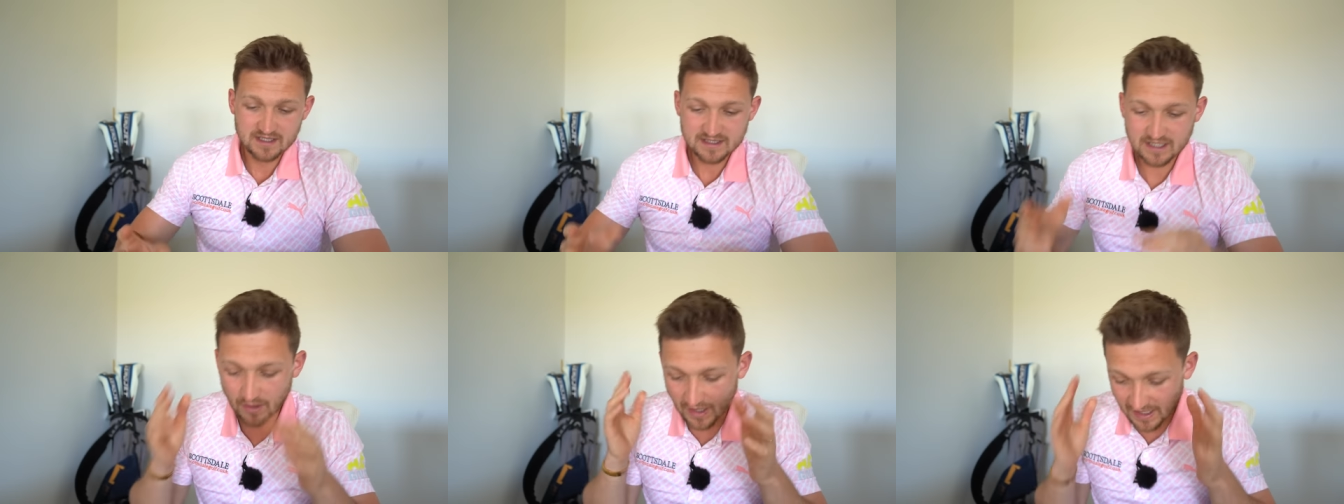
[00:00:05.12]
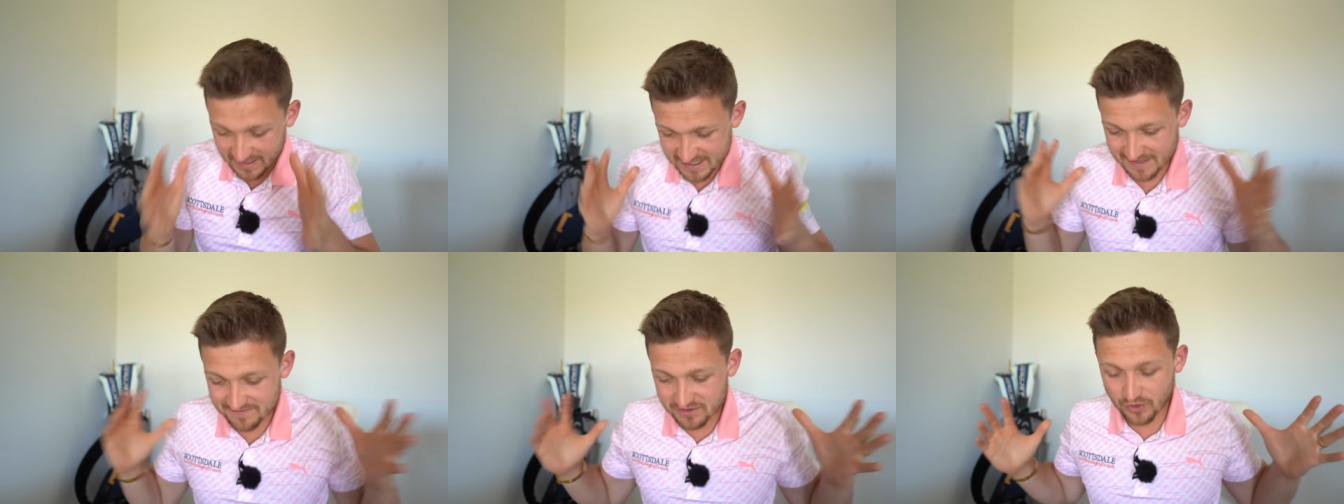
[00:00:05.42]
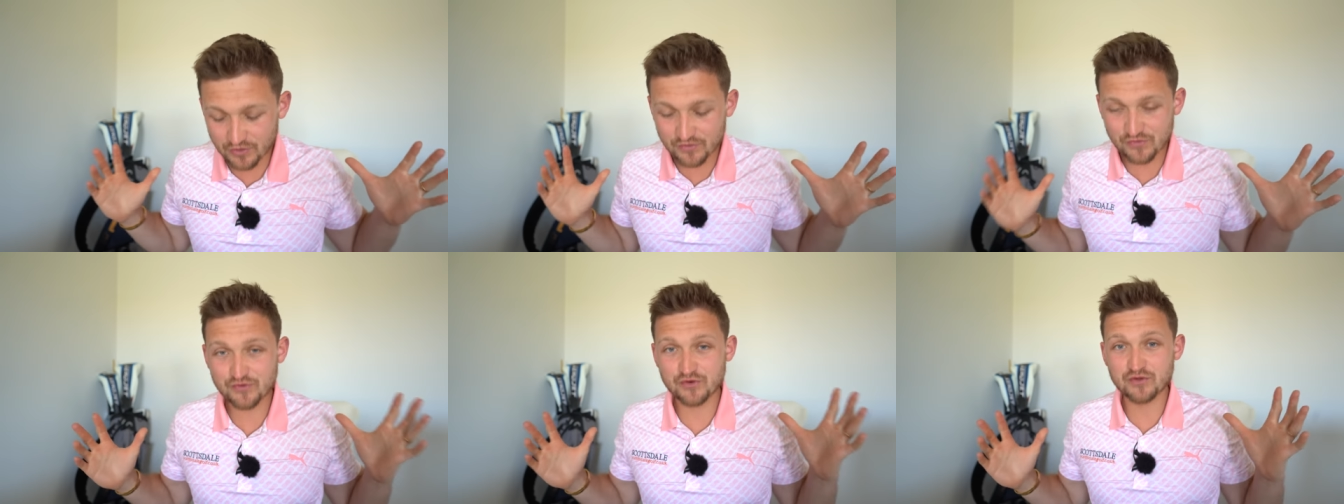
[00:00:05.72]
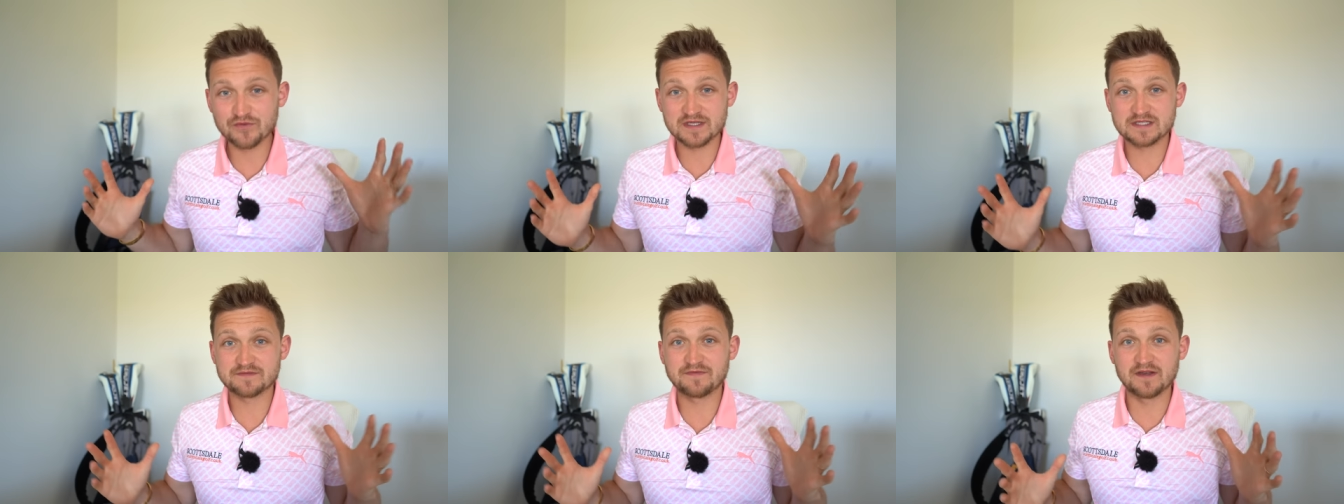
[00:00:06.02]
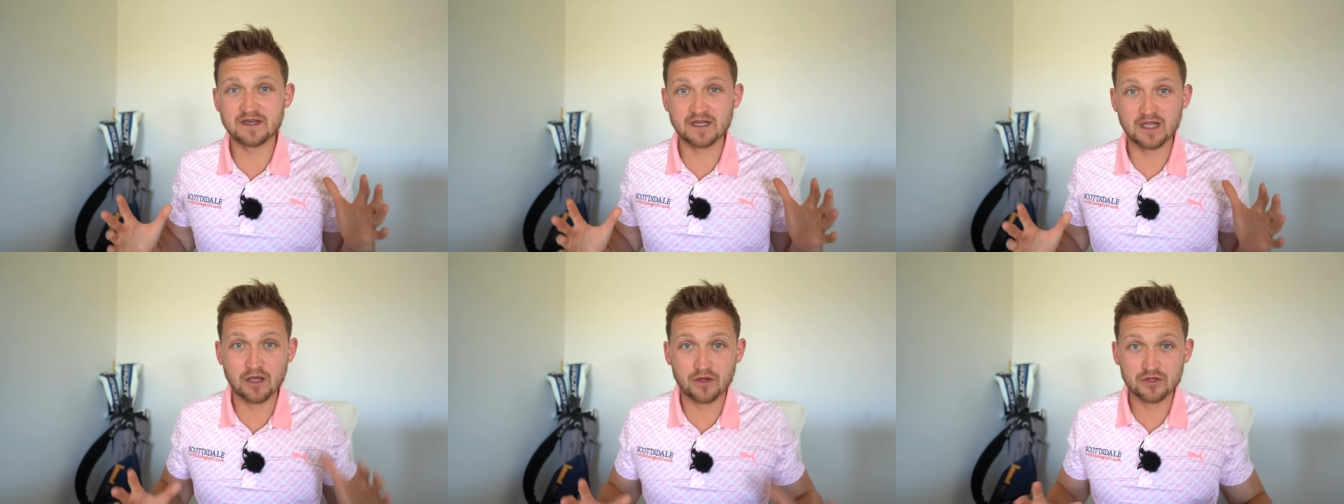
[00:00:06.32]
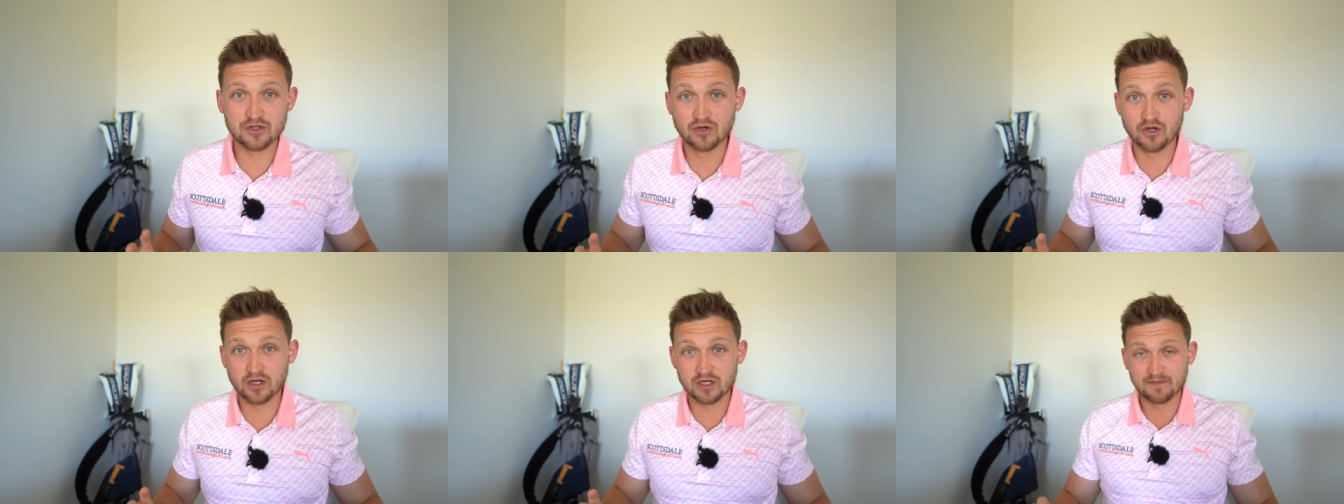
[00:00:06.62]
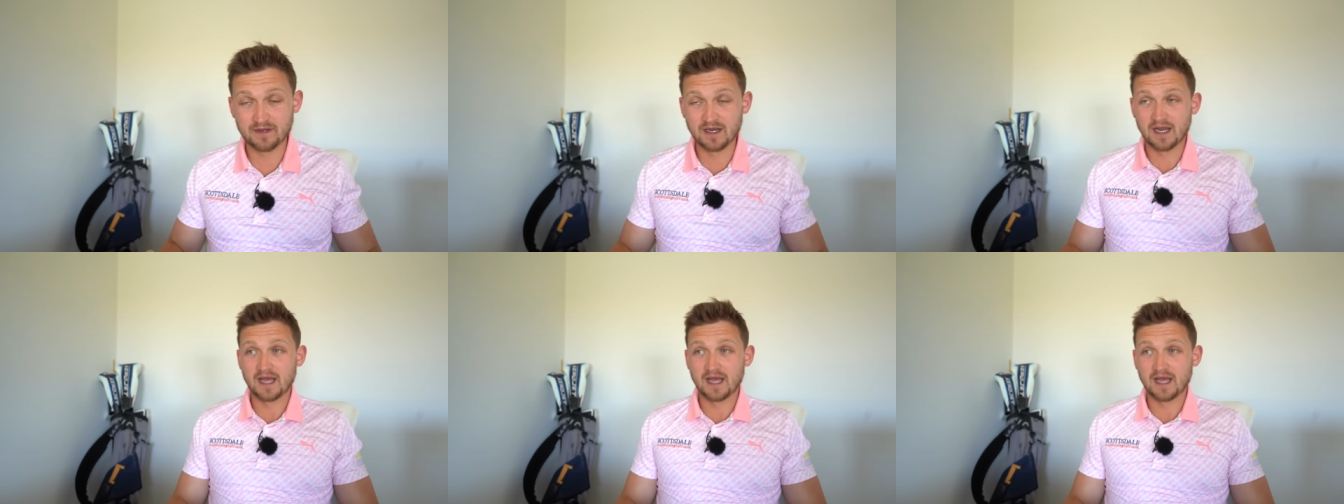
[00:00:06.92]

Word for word: Now, as I'm going through this video, you're going to be